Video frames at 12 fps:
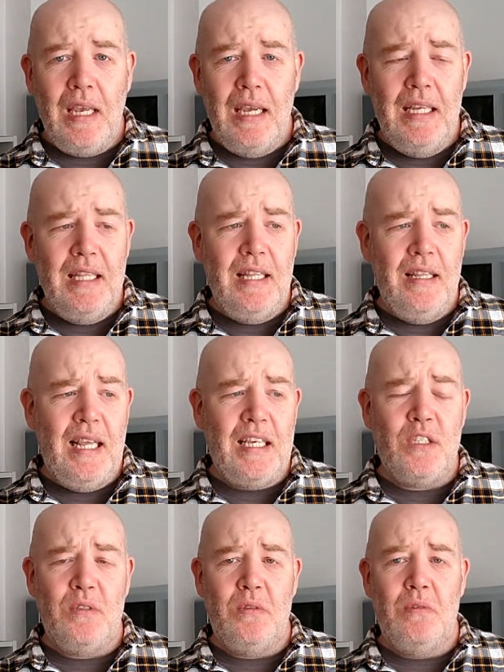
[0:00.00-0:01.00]
in
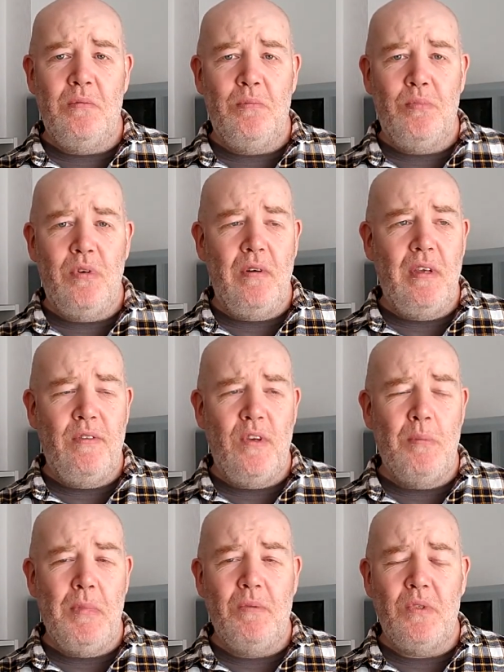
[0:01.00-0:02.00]
last probably
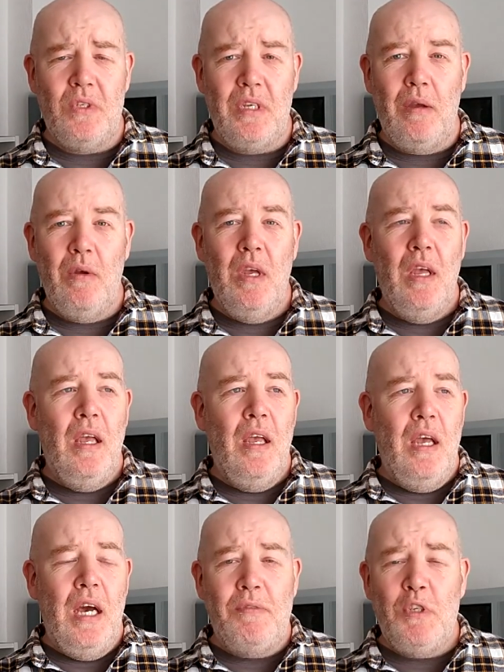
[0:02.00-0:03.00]
few months or so,
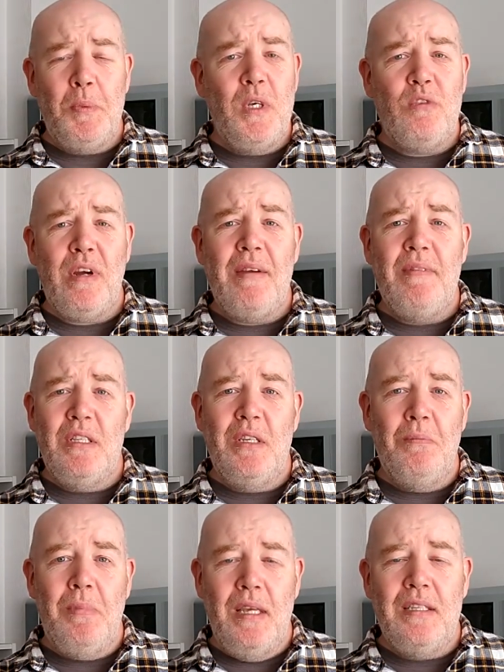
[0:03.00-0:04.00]
I've just been craving
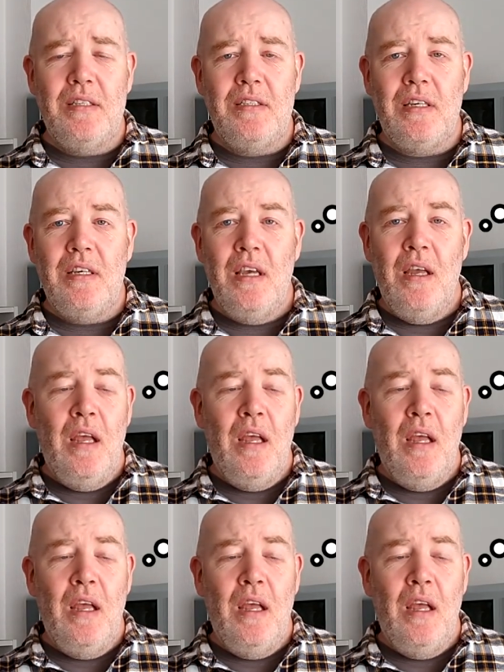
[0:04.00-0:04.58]
simplicity.